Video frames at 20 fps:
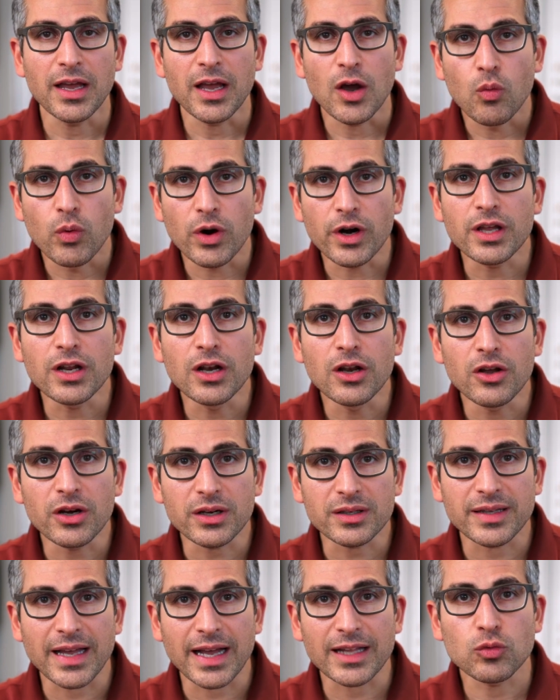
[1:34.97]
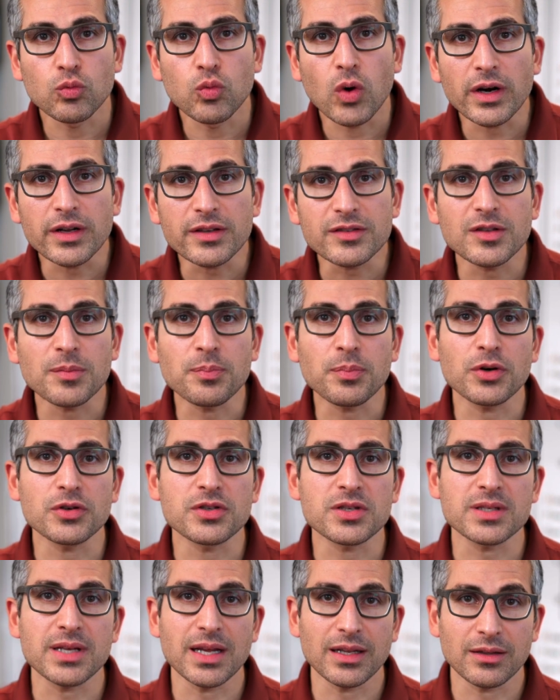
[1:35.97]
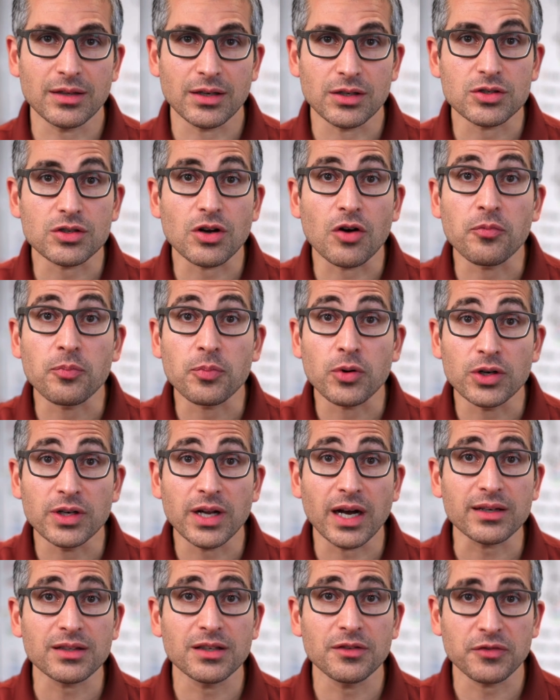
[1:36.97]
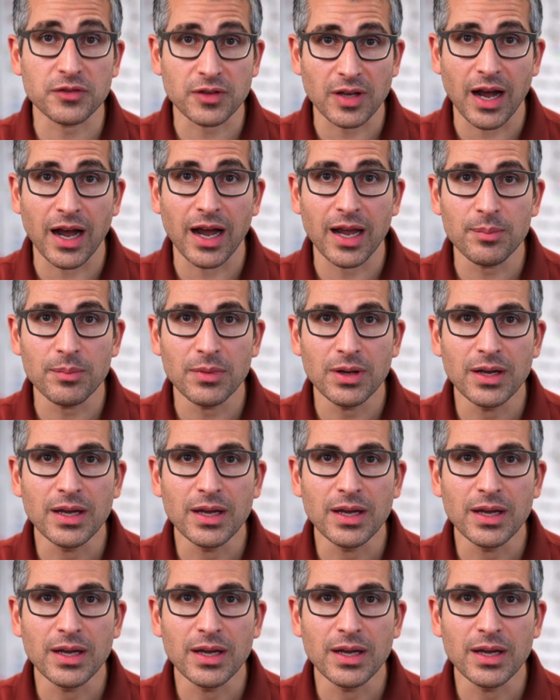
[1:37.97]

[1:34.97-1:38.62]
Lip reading: where he looked at what is the percentage of productive time